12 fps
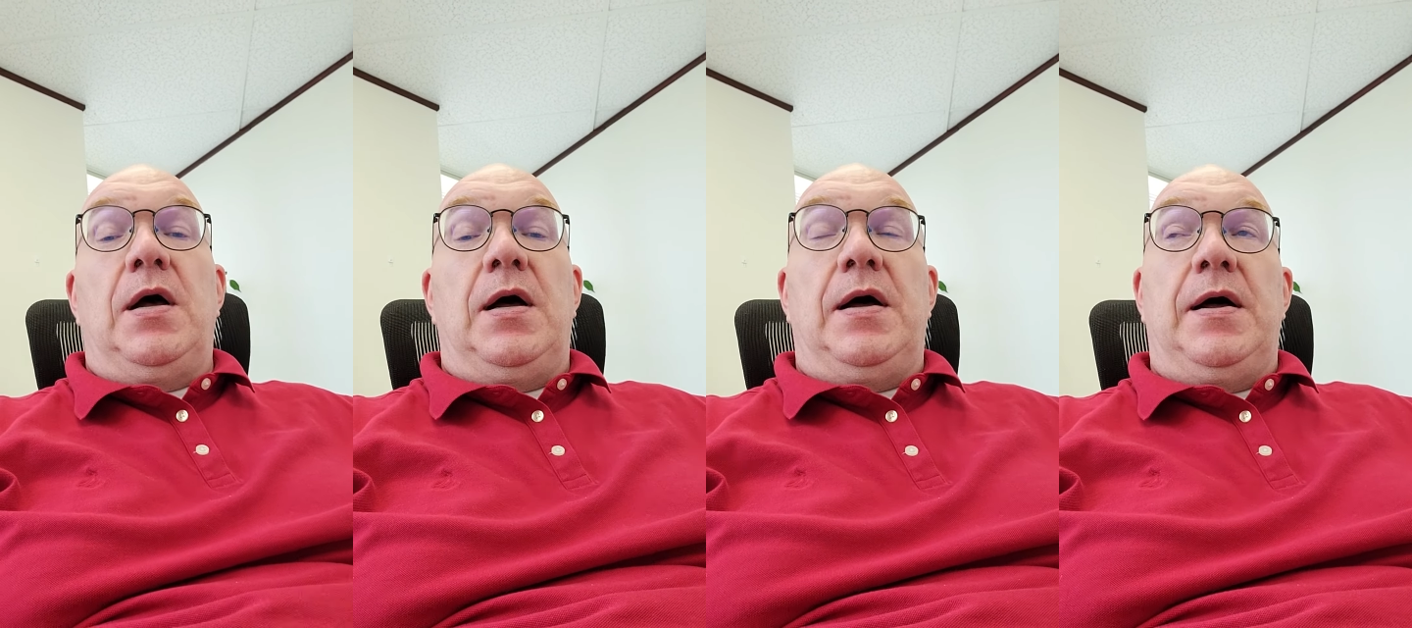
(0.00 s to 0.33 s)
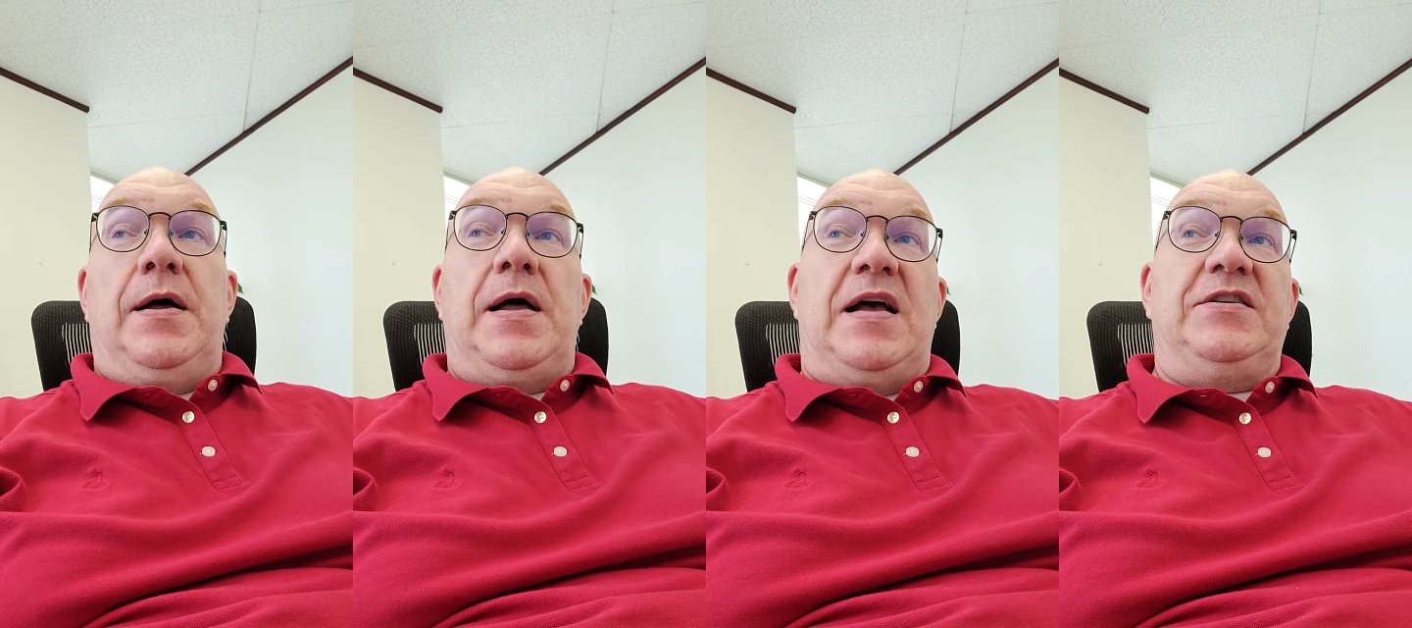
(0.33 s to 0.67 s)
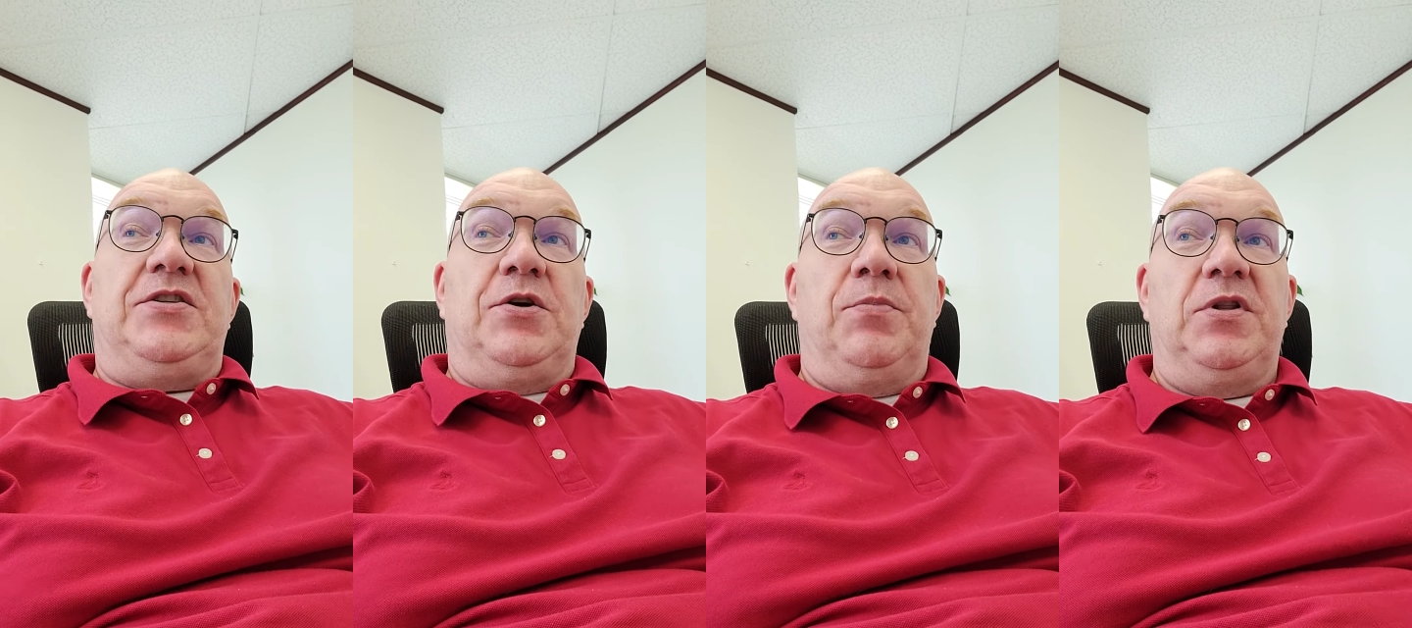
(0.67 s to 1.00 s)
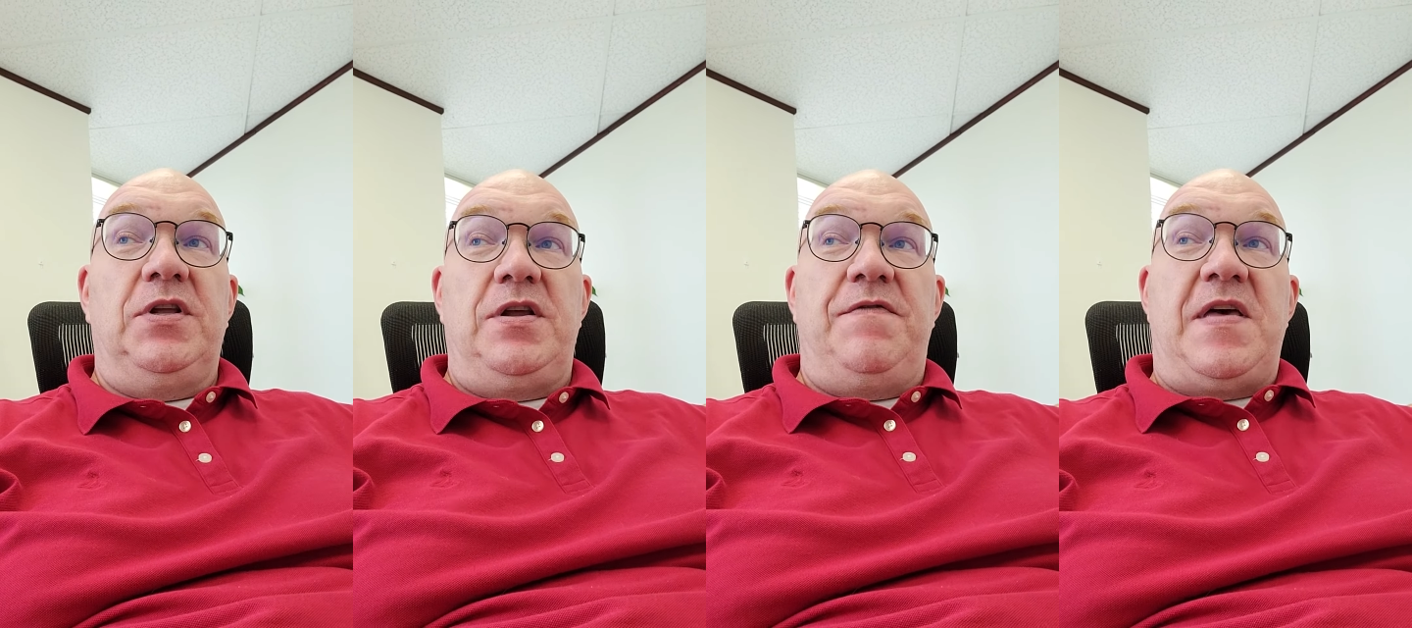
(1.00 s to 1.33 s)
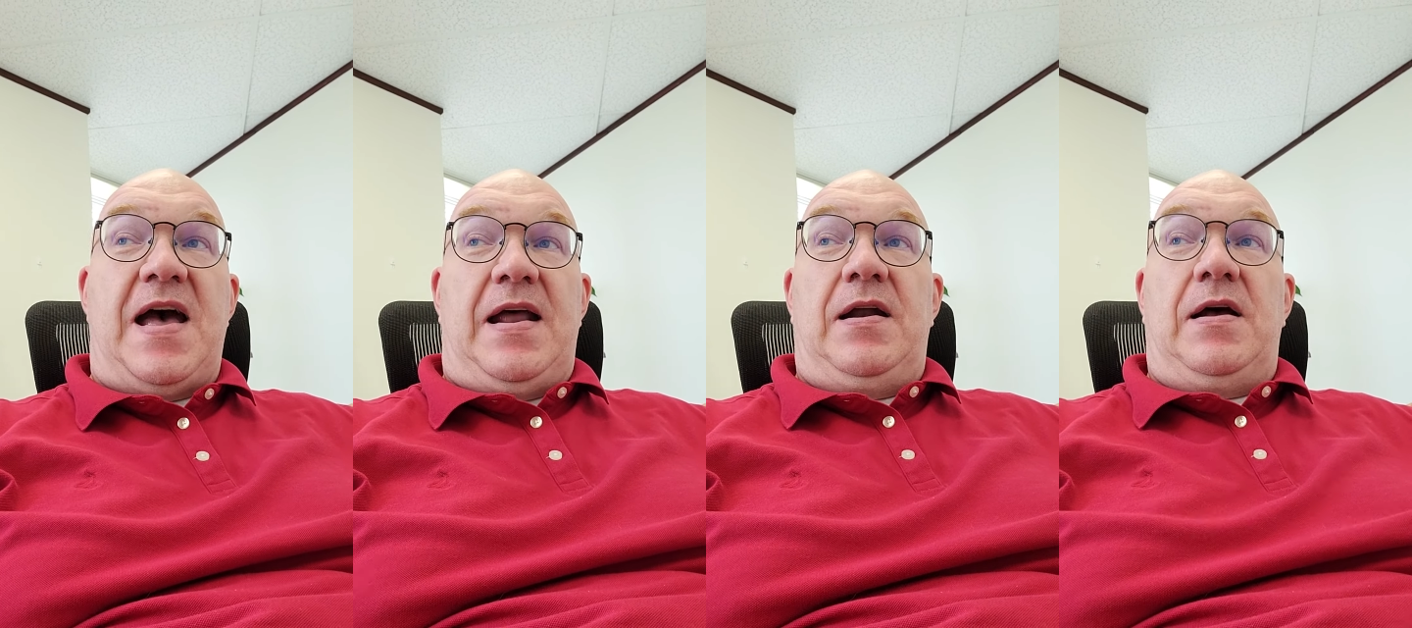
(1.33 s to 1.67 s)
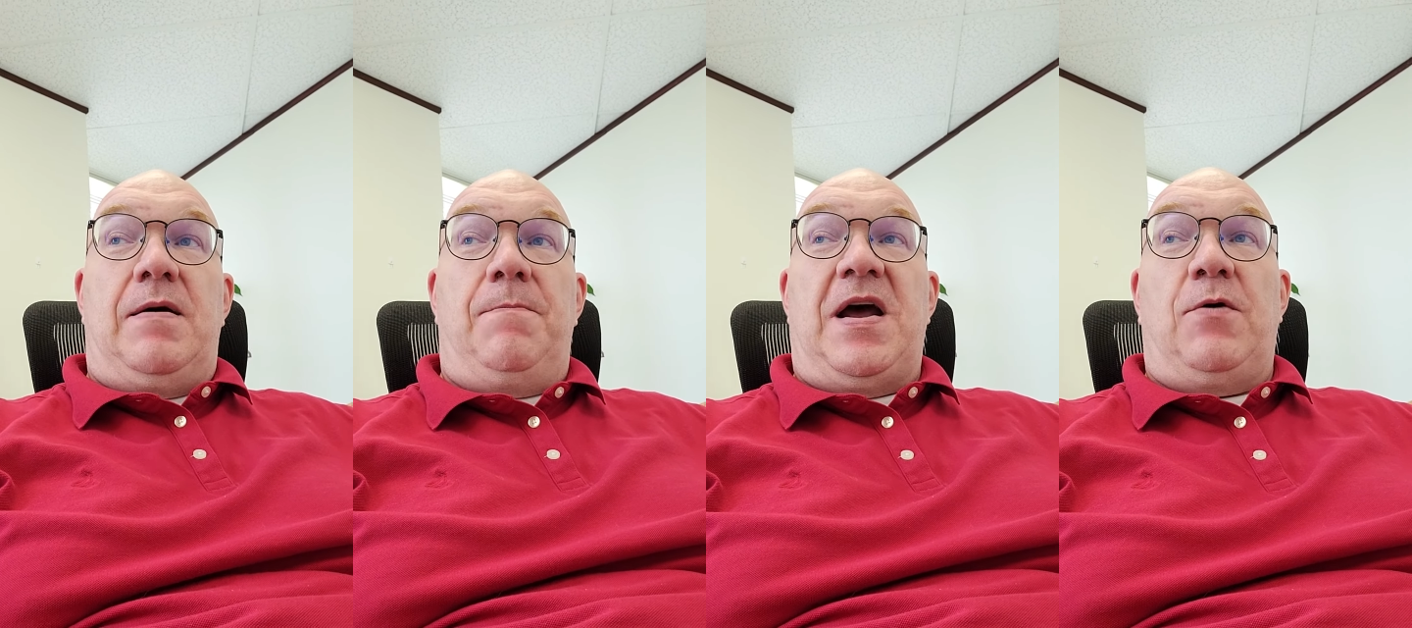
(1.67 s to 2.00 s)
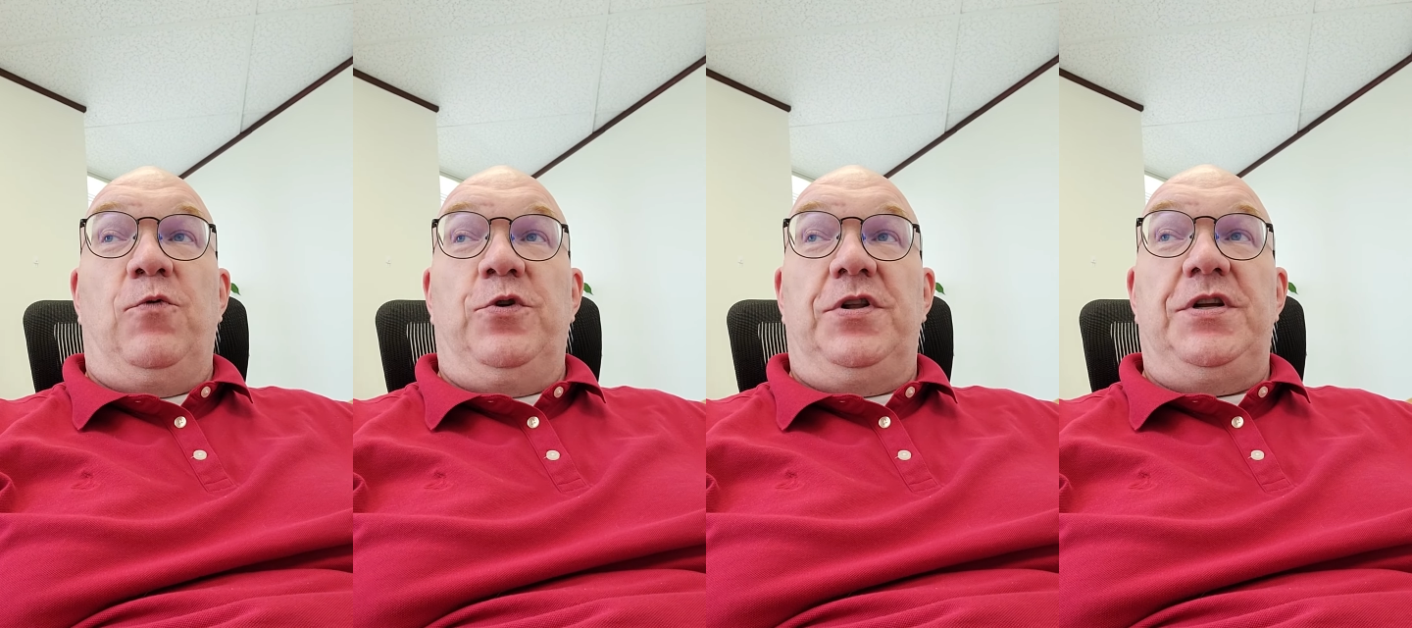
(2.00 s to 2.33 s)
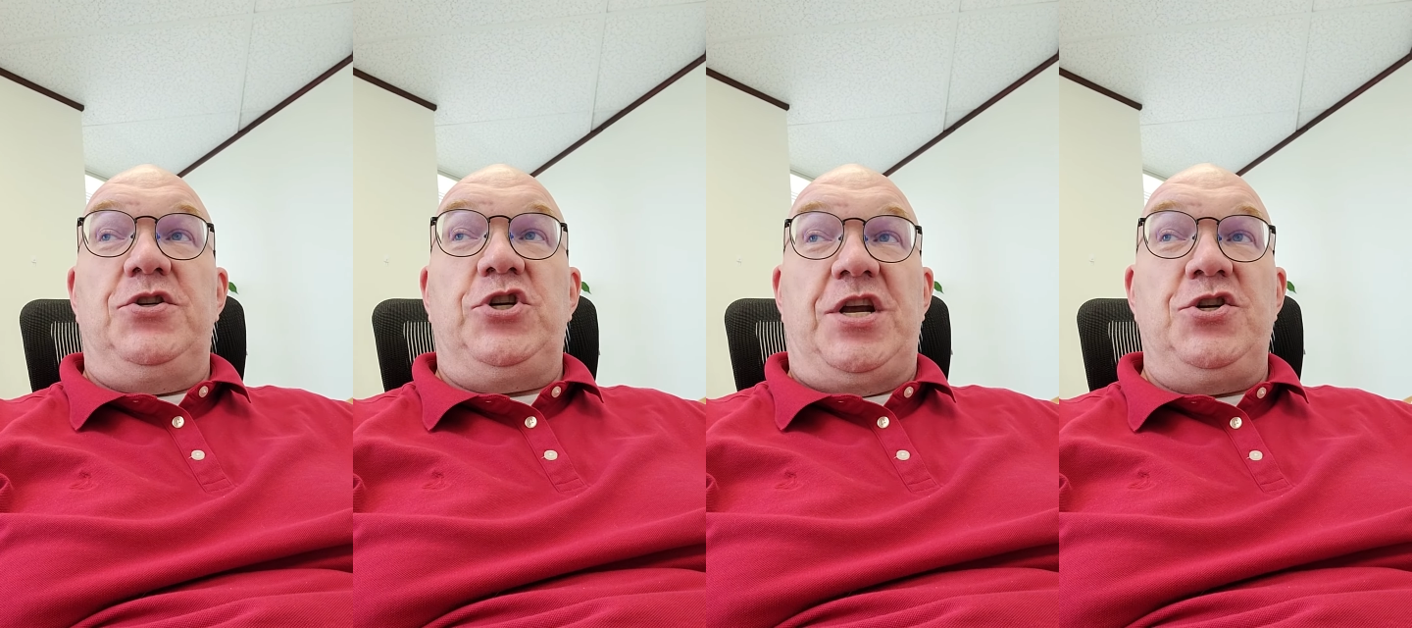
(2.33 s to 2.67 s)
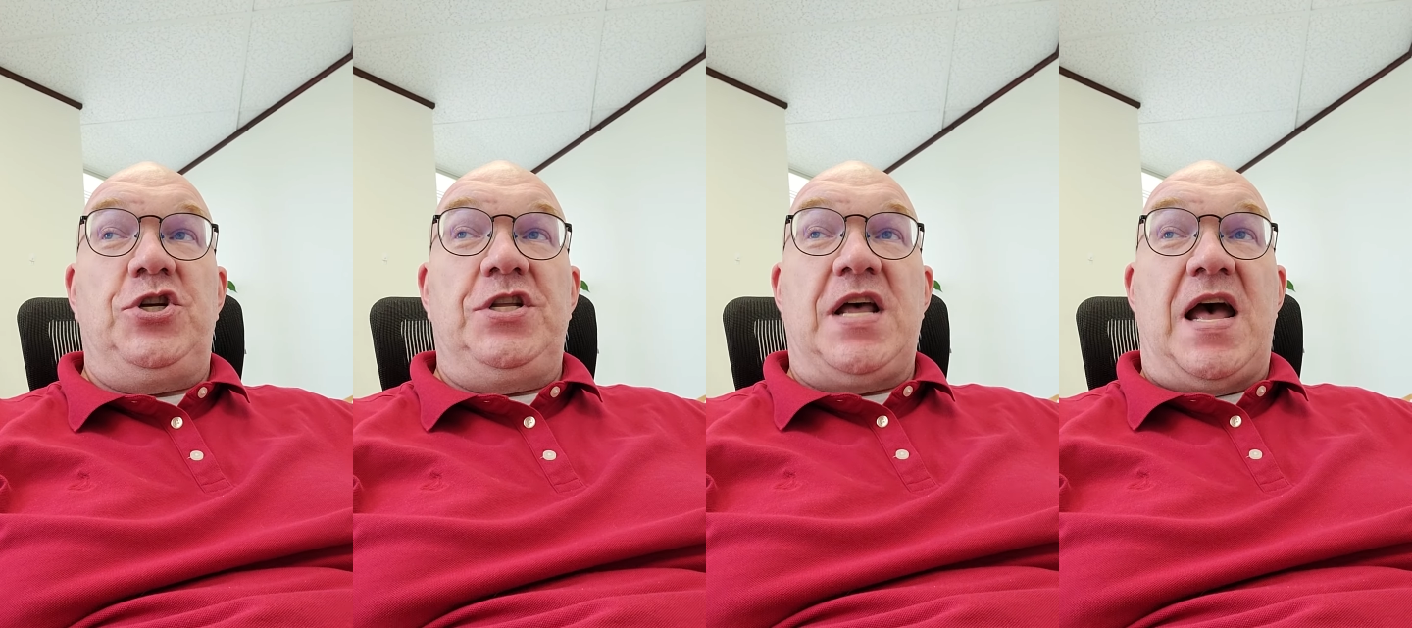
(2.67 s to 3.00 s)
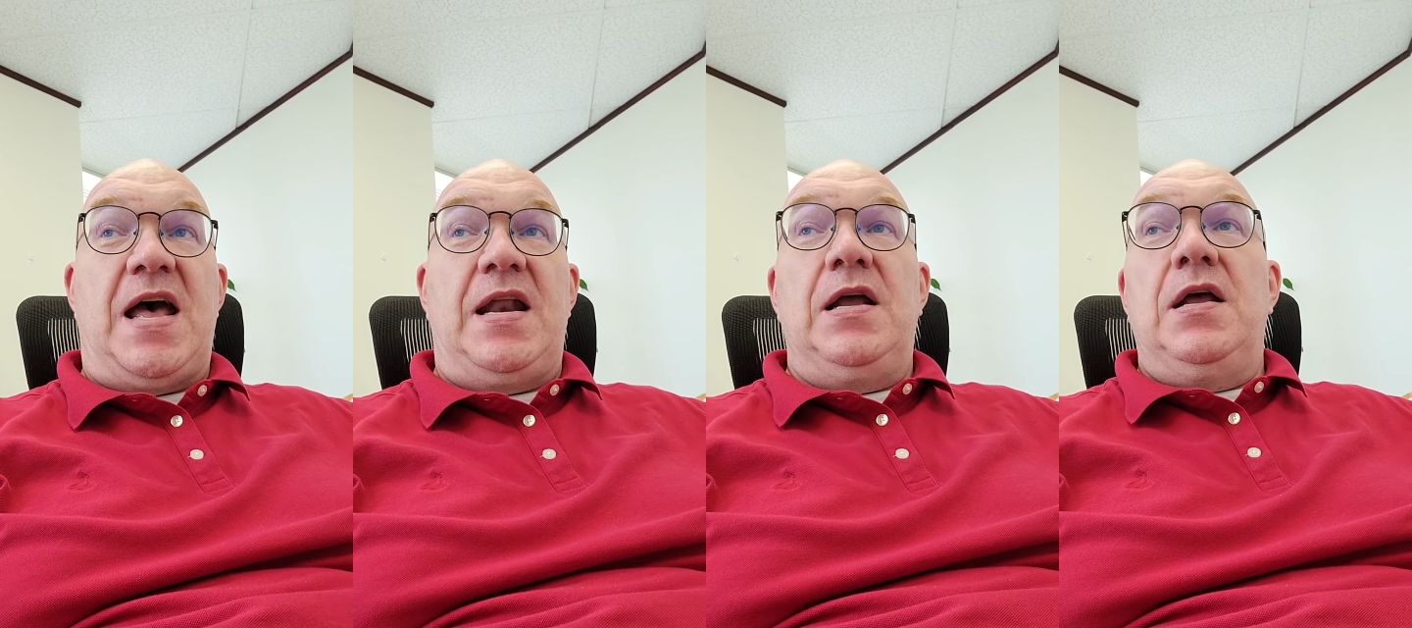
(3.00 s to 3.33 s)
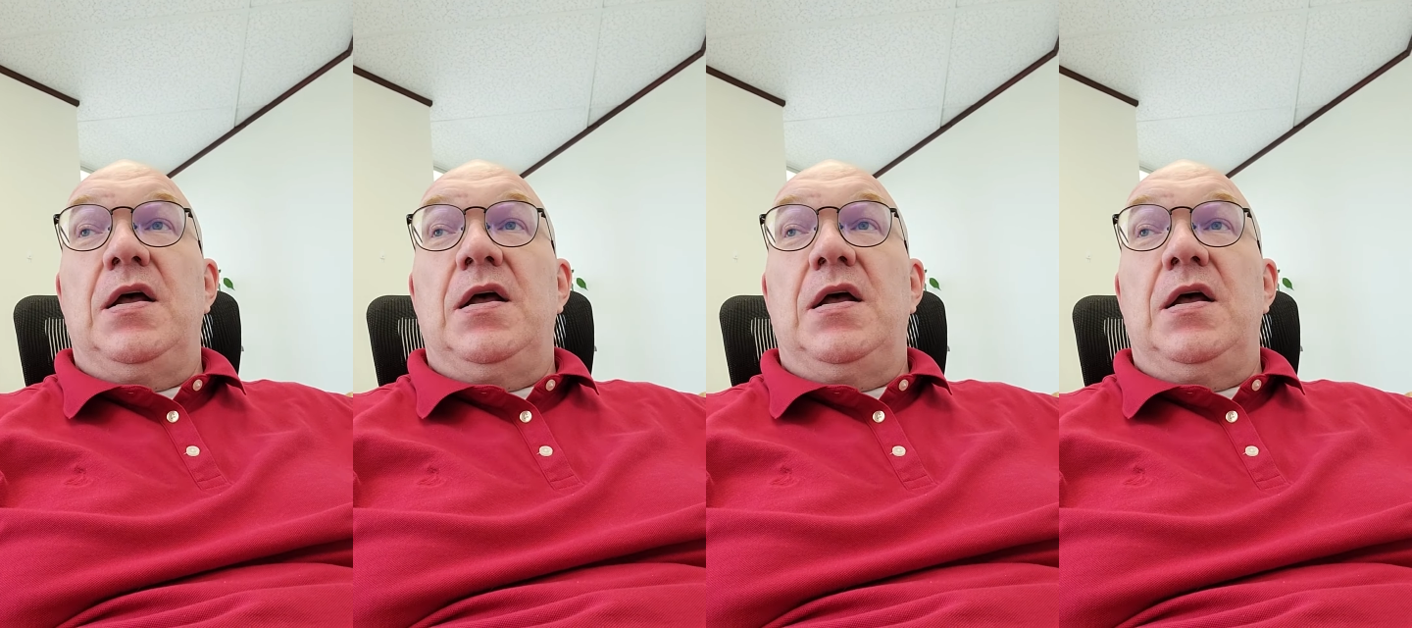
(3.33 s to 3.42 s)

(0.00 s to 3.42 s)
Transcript: Uh, I still believe that. I'm not really changing that.